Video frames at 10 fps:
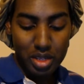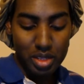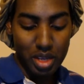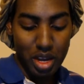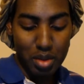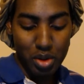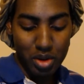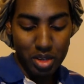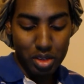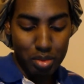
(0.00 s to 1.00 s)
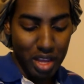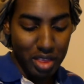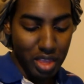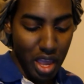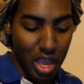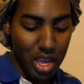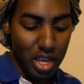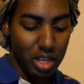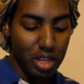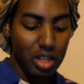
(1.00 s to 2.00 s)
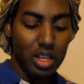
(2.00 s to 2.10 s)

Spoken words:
So I'm going through my thing,